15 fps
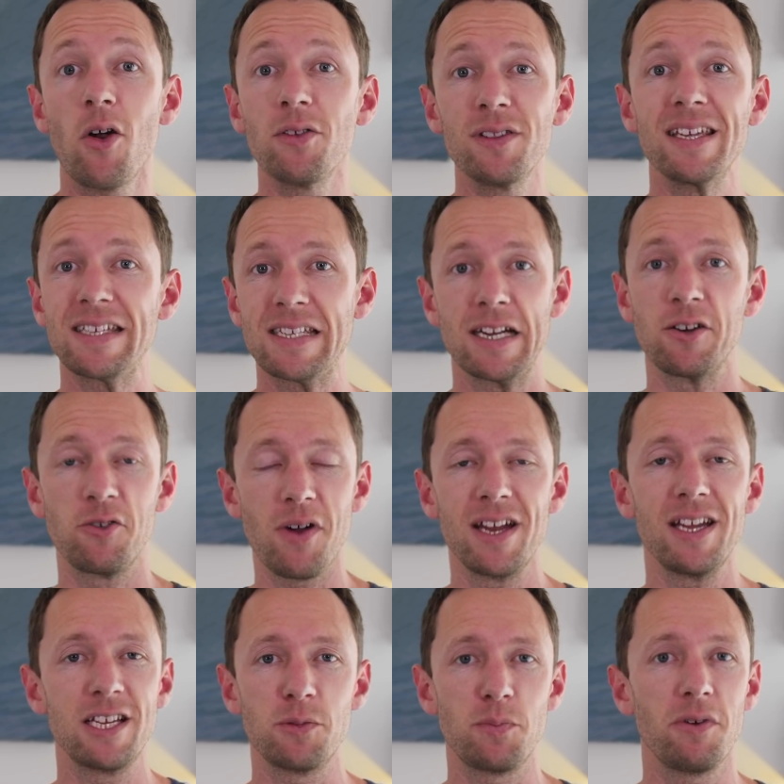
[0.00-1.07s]
not only is it a
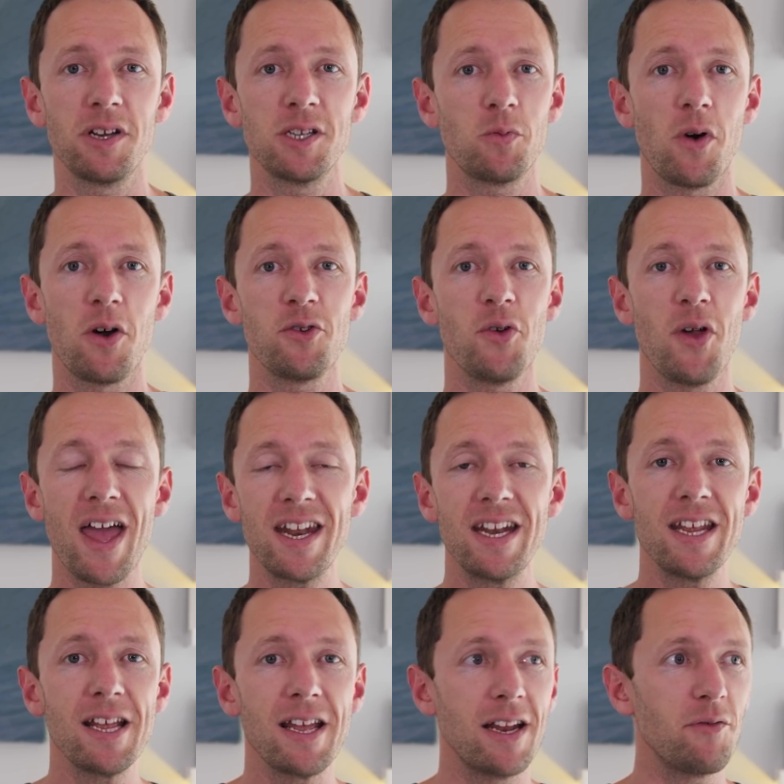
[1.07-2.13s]
great experience while you're
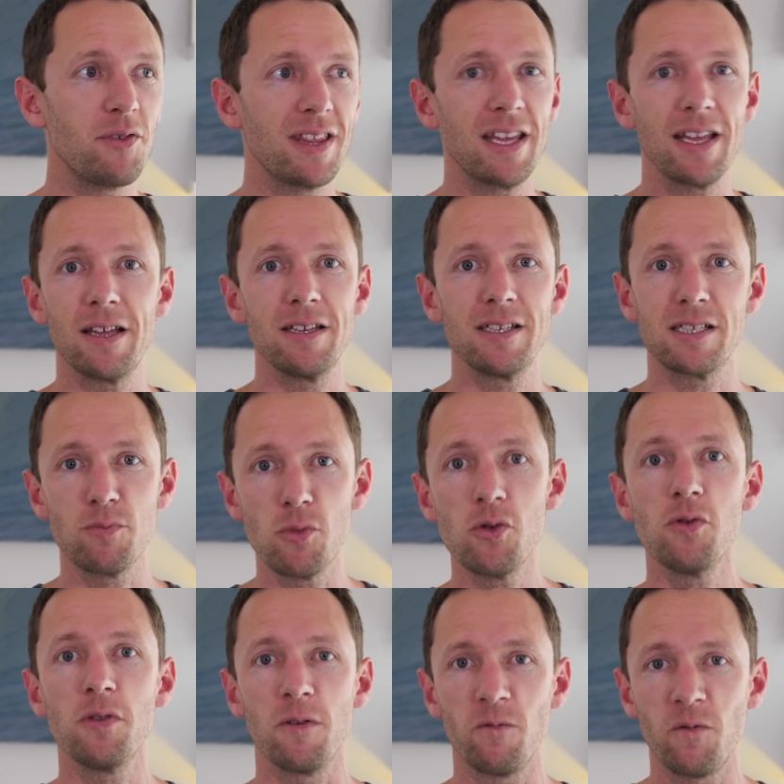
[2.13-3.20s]
editing and everything is
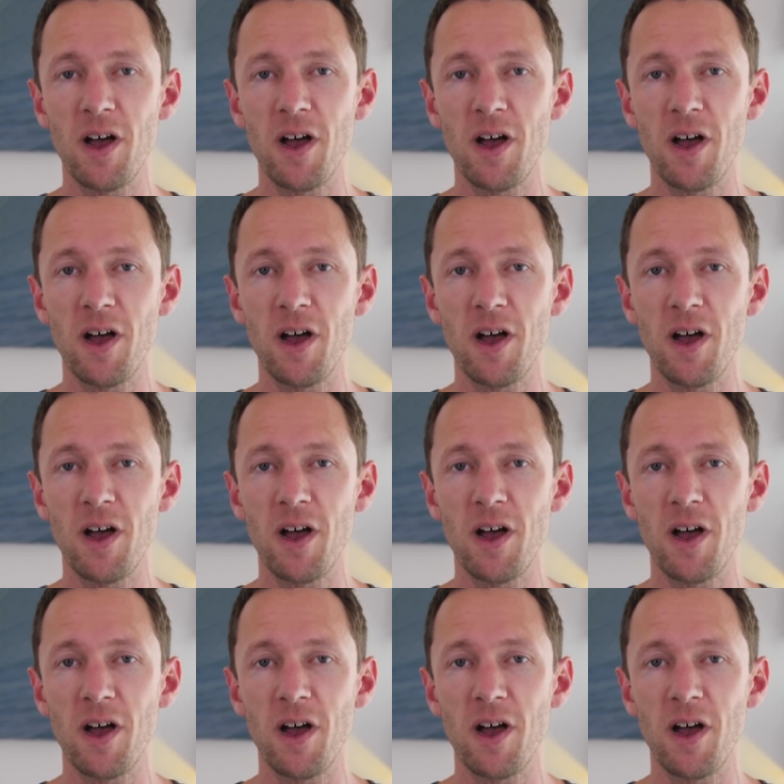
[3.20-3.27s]
smooth and